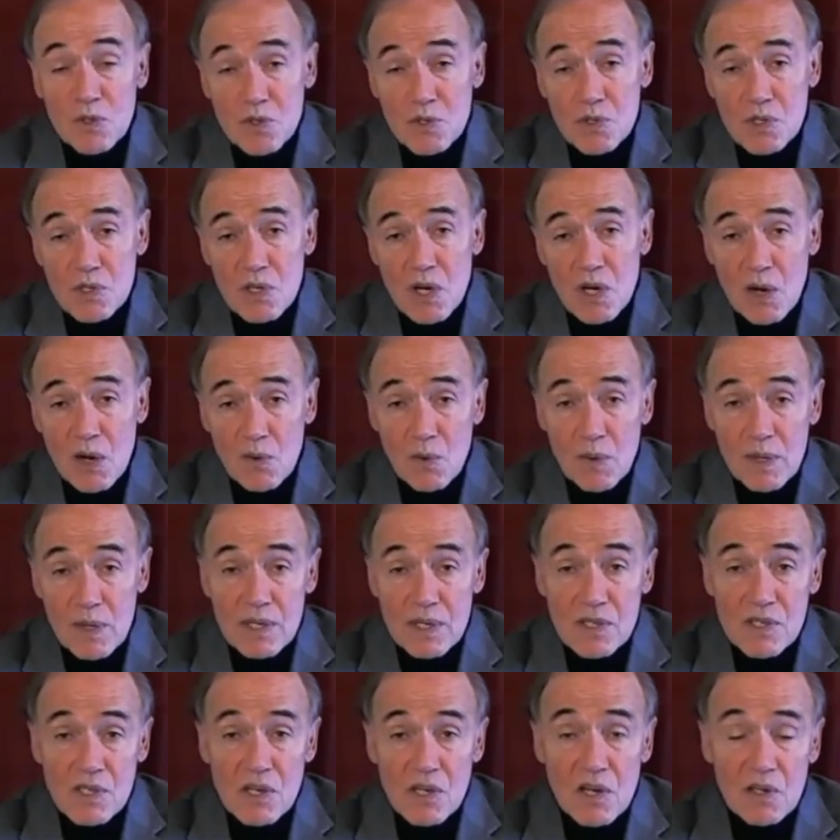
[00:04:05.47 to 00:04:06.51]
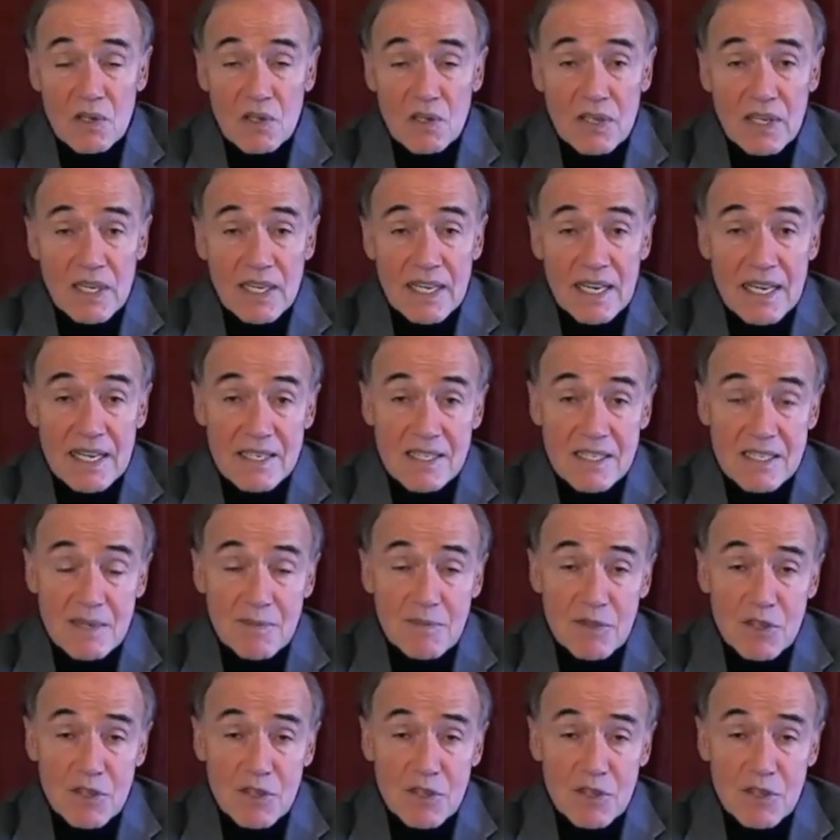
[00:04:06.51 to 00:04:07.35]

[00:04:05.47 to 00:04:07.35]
start where we can start looking at some